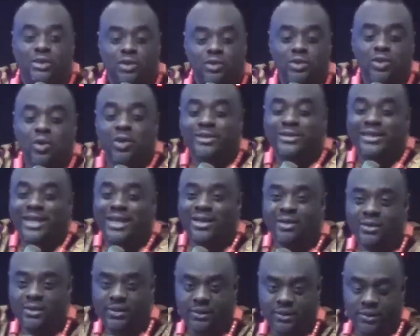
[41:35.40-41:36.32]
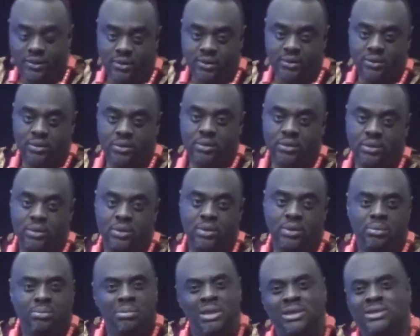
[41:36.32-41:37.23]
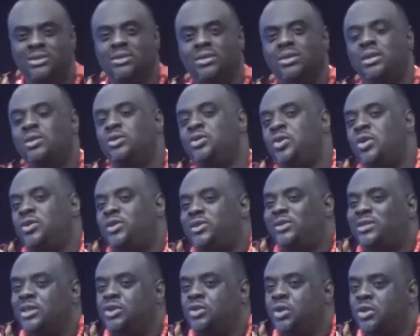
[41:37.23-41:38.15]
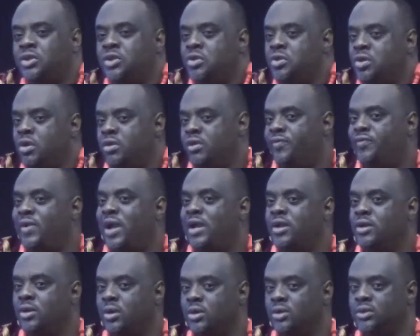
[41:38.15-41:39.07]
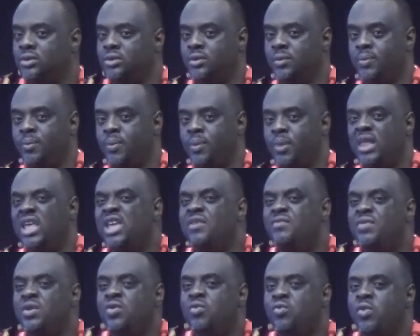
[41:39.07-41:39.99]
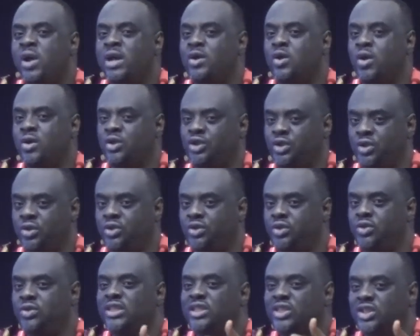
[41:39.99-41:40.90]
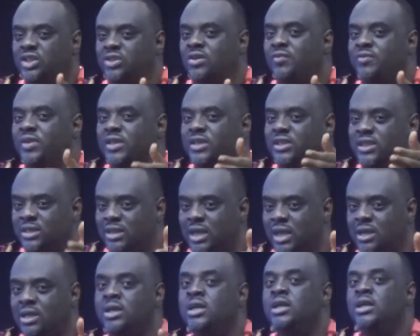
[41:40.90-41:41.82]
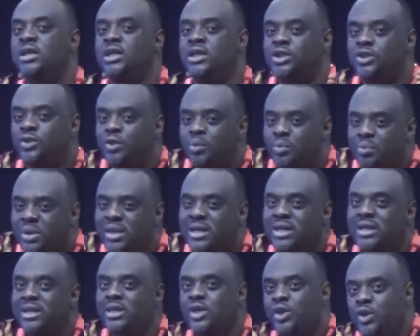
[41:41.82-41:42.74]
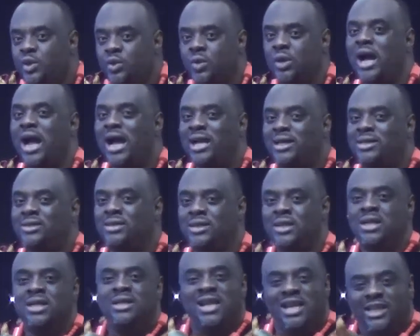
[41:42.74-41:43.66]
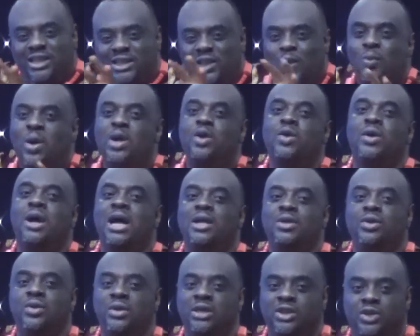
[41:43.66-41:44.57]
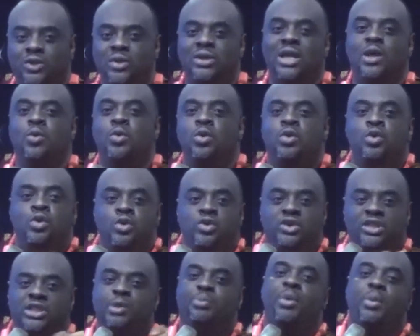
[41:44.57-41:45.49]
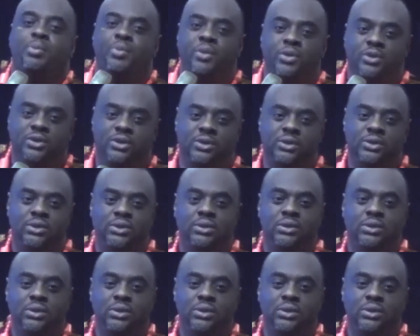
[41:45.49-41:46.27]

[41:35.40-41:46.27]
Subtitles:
it, or the hotel. But those things doesn't glorify God. Even when God shows you the sin of a sinner, is to bring you, and there is a way you handle it so that you won't lose the purpose.